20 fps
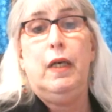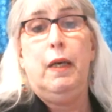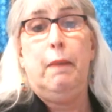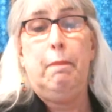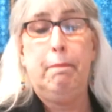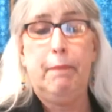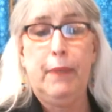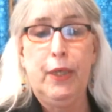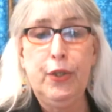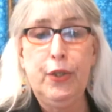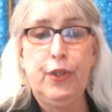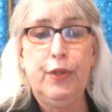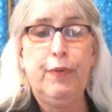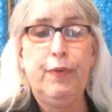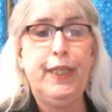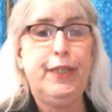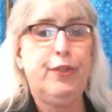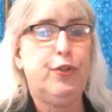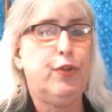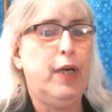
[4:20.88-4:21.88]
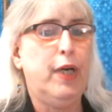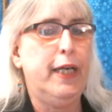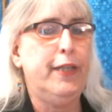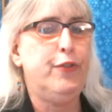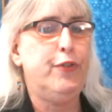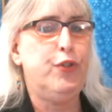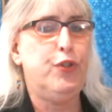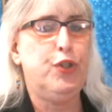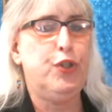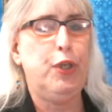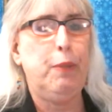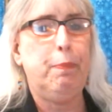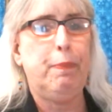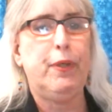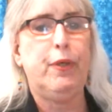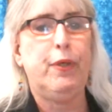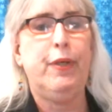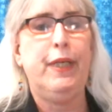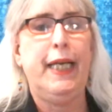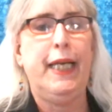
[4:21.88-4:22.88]
Mercury trines
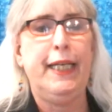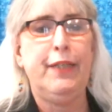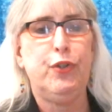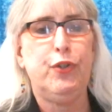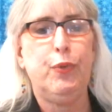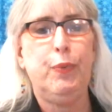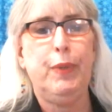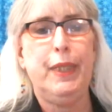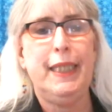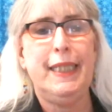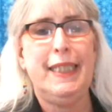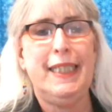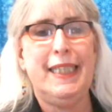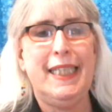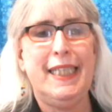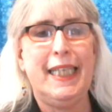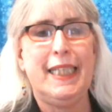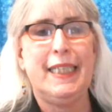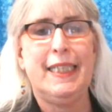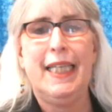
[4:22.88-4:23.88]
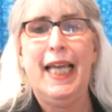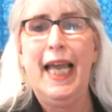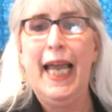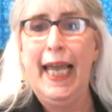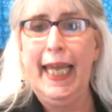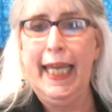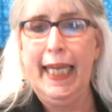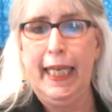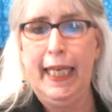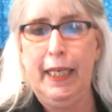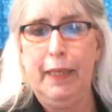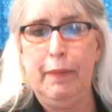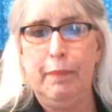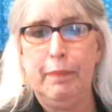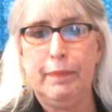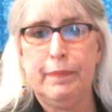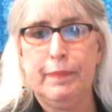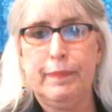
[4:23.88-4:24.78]
Jupiter at 8:26 a.m.